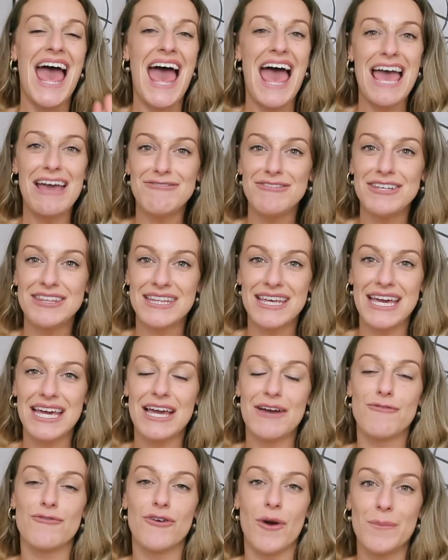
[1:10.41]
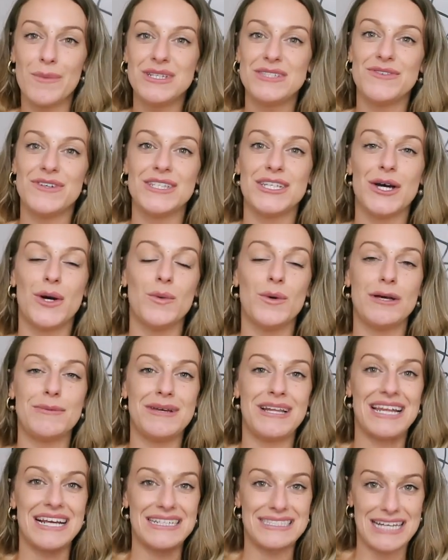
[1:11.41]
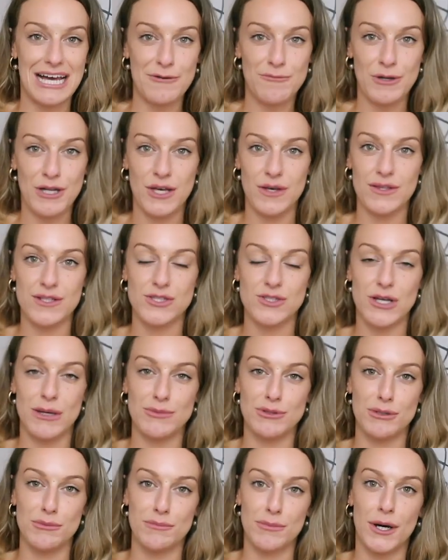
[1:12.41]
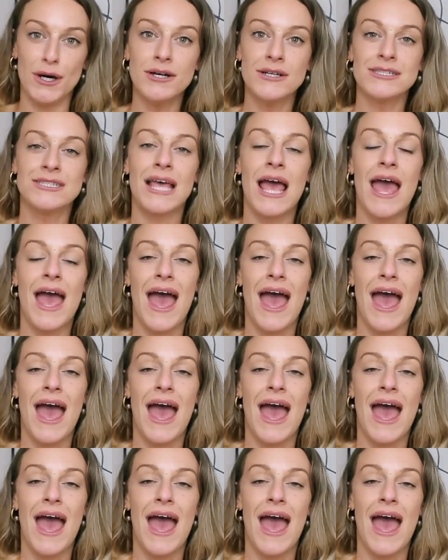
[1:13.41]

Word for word: Everything from this video will be linked down below in the description box.